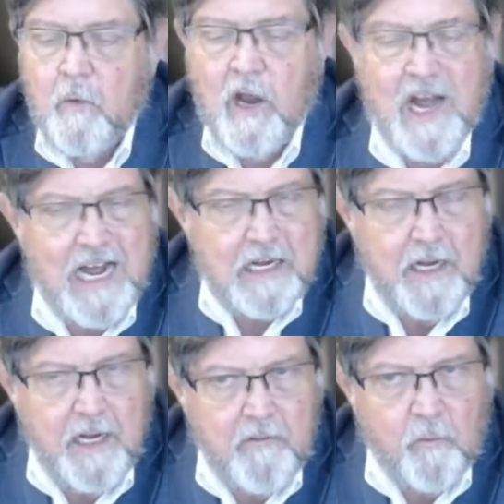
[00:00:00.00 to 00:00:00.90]

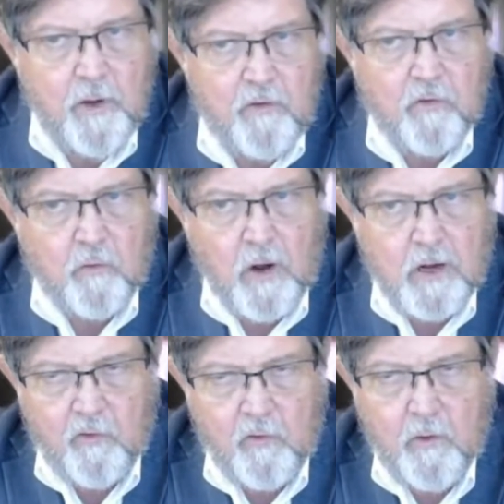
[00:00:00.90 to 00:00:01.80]
Cognitive
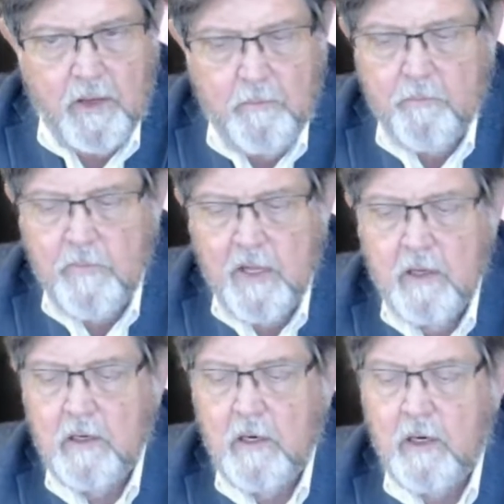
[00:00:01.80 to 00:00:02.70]
restructuring,
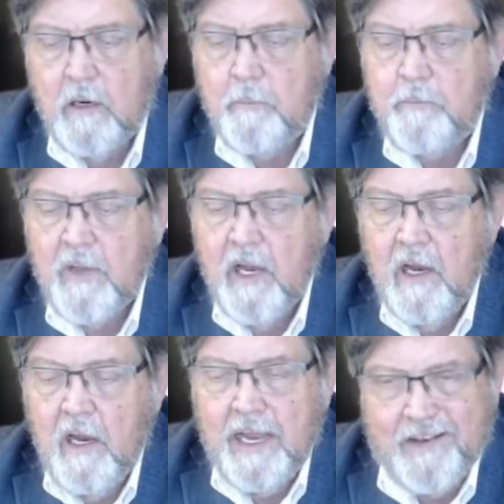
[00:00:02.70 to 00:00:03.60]

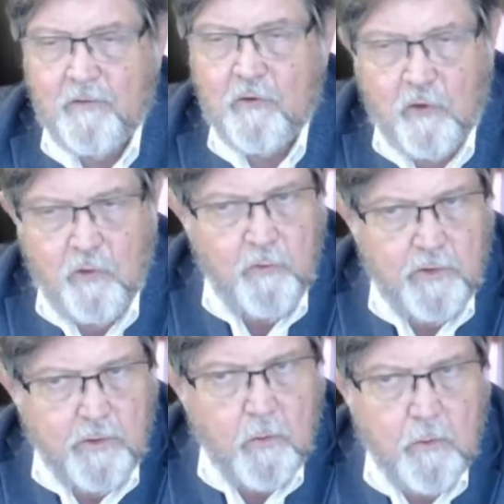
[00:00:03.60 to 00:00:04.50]
and
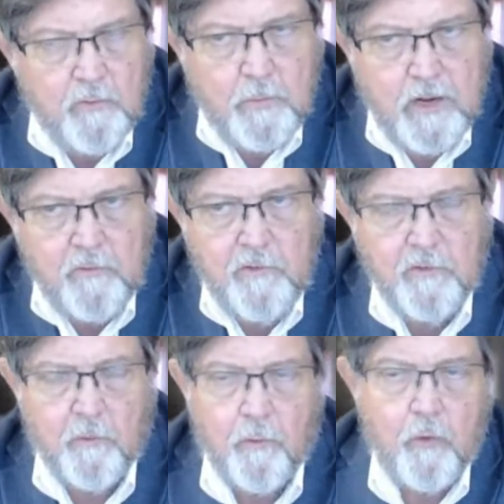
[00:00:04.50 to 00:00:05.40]
choosing your responses
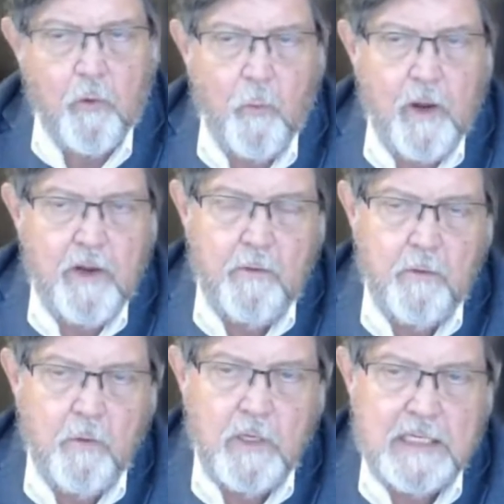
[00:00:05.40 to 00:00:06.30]
is a third way to
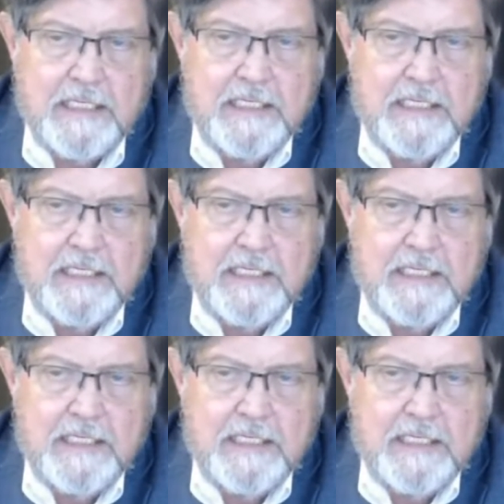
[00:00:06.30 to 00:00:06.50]
do it.